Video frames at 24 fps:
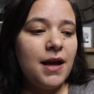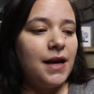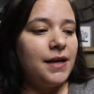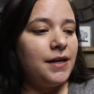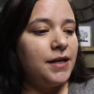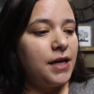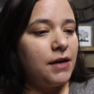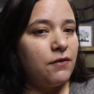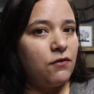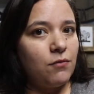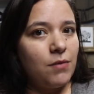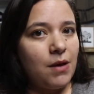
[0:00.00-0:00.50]
I
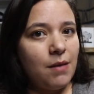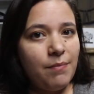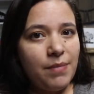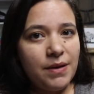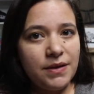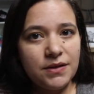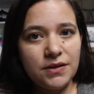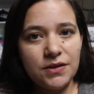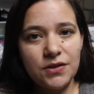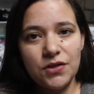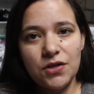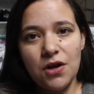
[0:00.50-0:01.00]
did give her my
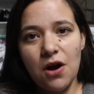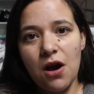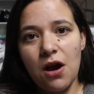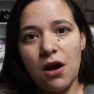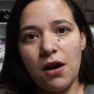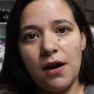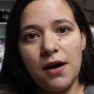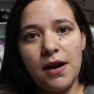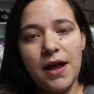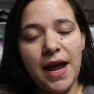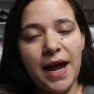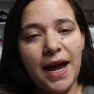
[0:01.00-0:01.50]
business
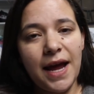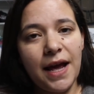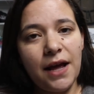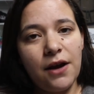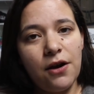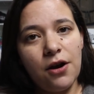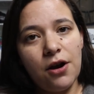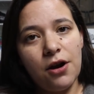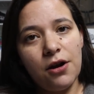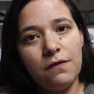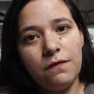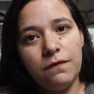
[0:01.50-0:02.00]
card. I had
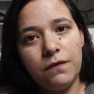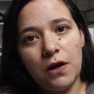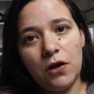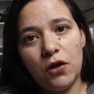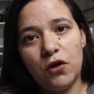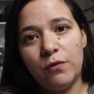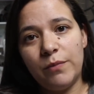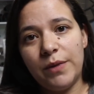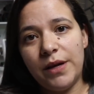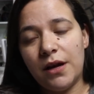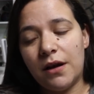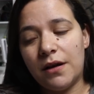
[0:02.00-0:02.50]
her
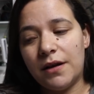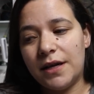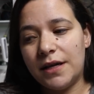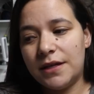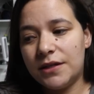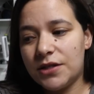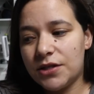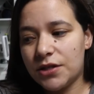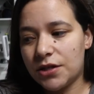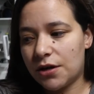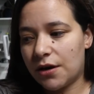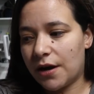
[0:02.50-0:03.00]
follow me on
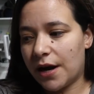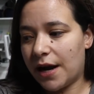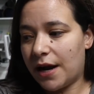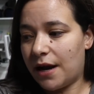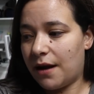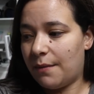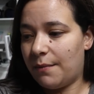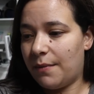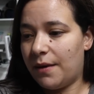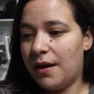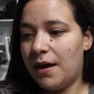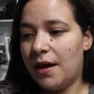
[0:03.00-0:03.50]

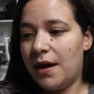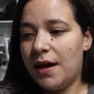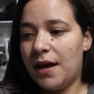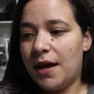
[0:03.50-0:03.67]
Instagram